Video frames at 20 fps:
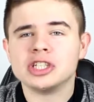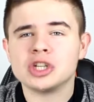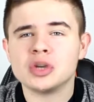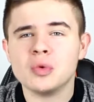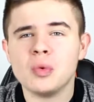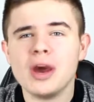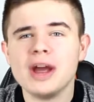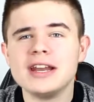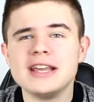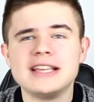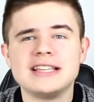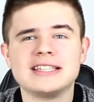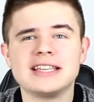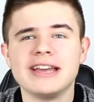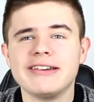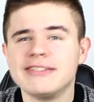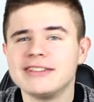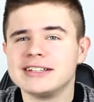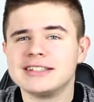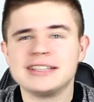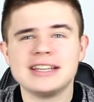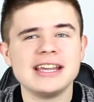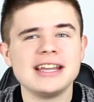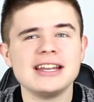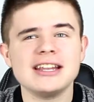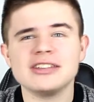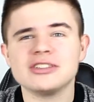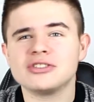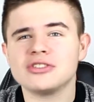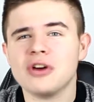
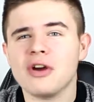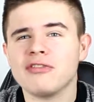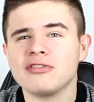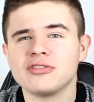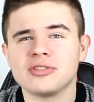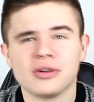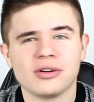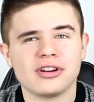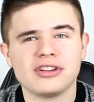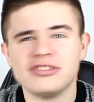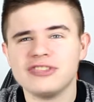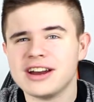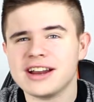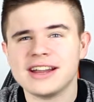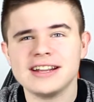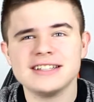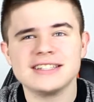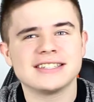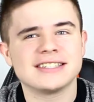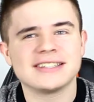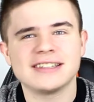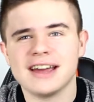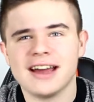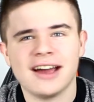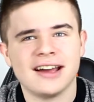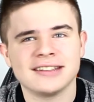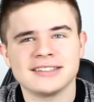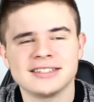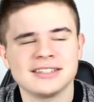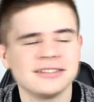2017 is off to a cracking
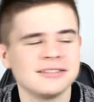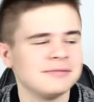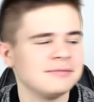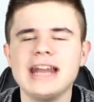start.